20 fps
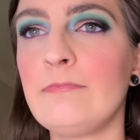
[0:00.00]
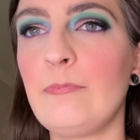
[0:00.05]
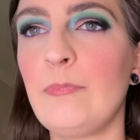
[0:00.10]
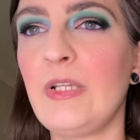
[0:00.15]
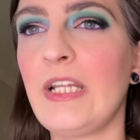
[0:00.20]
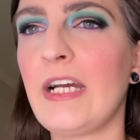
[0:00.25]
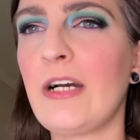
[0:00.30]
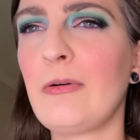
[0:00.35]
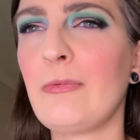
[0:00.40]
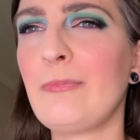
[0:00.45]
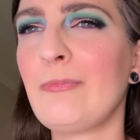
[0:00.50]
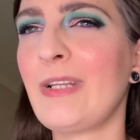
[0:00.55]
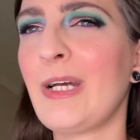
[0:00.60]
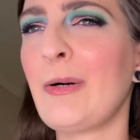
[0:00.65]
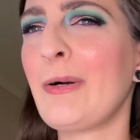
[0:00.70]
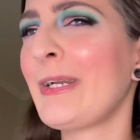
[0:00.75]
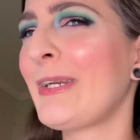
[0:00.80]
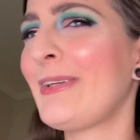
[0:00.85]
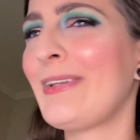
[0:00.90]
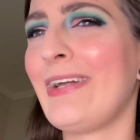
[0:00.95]
now, now
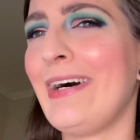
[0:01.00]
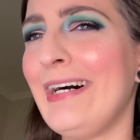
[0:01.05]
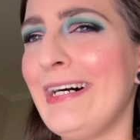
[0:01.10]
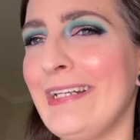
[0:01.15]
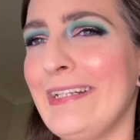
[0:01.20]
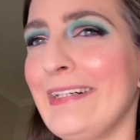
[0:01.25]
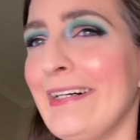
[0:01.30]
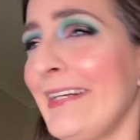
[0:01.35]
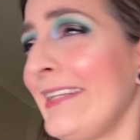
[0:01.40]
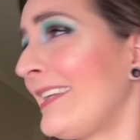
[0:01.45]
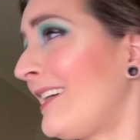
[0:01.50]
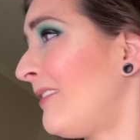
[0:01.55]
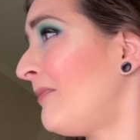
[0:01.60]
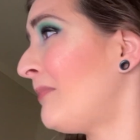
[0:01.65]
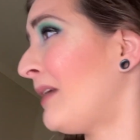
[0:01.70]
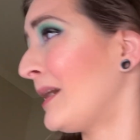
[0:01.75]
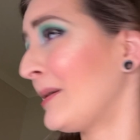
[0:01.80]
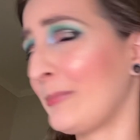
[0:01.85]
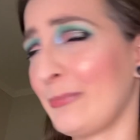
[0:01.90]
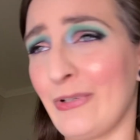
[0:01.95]
I cannot. I love
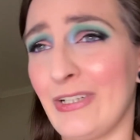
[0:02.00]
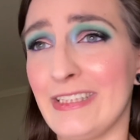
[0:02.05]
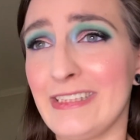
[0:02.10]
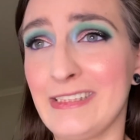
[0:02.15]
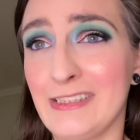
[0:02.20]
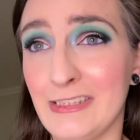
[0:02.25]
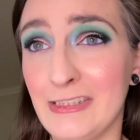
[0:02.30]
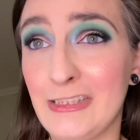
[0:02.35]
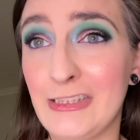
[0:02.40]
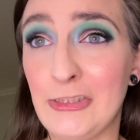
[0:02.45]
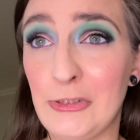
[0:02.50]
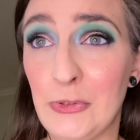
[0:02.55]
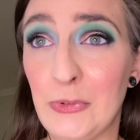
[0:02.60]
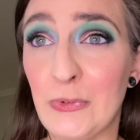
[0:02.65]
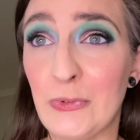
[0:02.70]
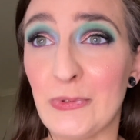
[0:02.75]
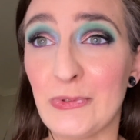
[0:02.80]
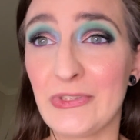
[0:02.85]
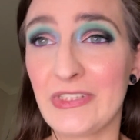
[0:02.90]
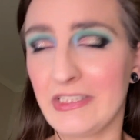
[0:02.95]
my precious
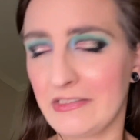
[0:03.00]
jewels.